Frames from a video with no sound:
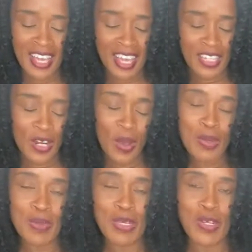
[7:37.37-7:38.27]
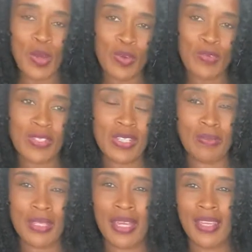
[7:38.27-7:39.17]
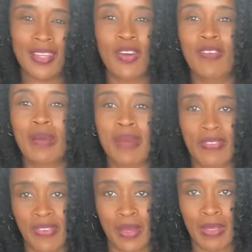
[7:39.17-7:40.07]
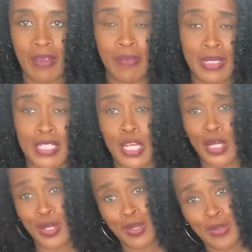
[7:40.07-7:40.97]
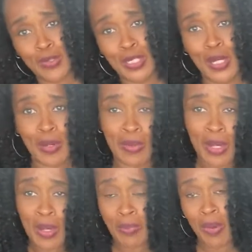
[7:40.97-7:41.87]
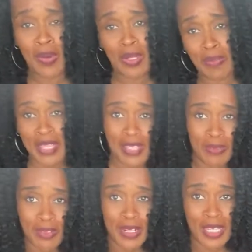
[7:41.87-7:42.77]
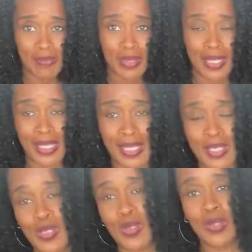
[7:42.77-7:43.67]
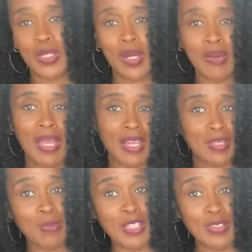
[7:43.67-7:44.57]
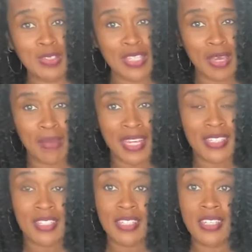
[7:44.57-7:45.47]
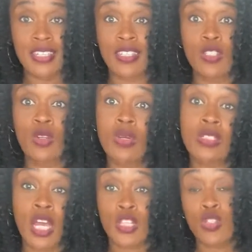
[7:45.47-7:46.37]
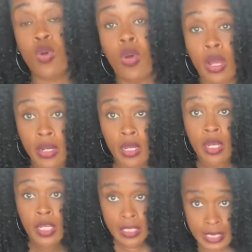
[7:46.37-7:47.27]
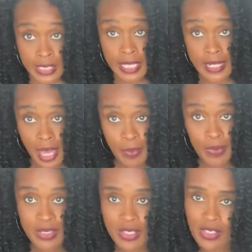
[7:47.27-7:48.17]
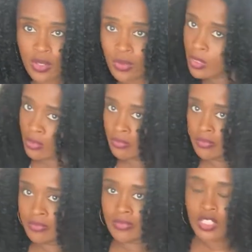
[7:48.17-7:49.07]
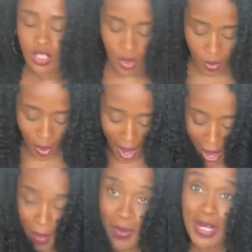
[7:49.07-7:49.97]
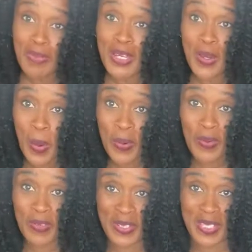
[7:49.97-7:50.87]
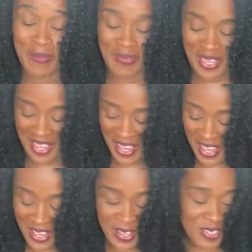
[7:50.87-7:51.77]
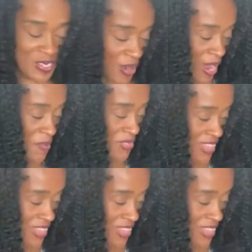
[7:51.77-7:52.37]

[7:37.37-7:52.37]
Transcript: You know, I wanna be known for something like, you know, around my family, everybody's like, oh, you know, Paula, make them green beans, or, you know, Helen, make sure you get that mac and cheese. And it's always like, Dawn, just get napkins and soda. So I wanna be known for something. So I'm